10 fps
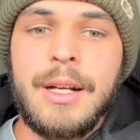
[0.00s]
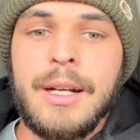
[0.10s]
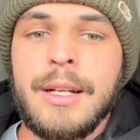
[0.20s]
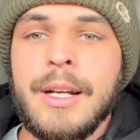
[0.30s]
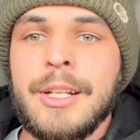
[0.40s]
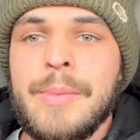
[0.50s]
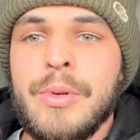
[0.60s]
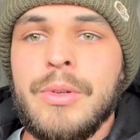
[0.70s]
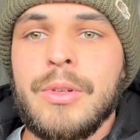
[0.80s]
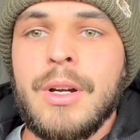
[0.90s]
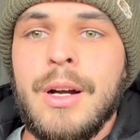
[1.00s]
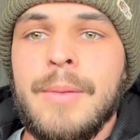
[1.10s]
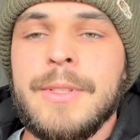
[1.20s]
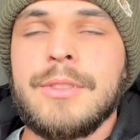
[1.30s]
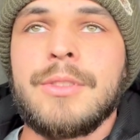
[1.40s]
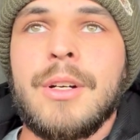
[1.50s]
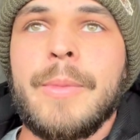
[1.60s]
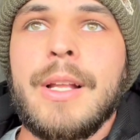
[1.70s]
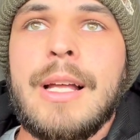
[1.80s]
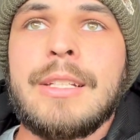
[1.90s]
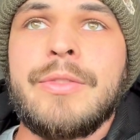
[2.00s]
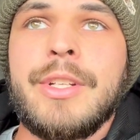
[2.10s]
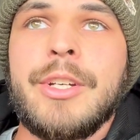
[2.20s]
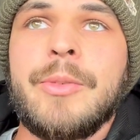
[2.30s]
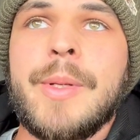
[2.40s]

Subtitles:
I got a couple comments on my last video,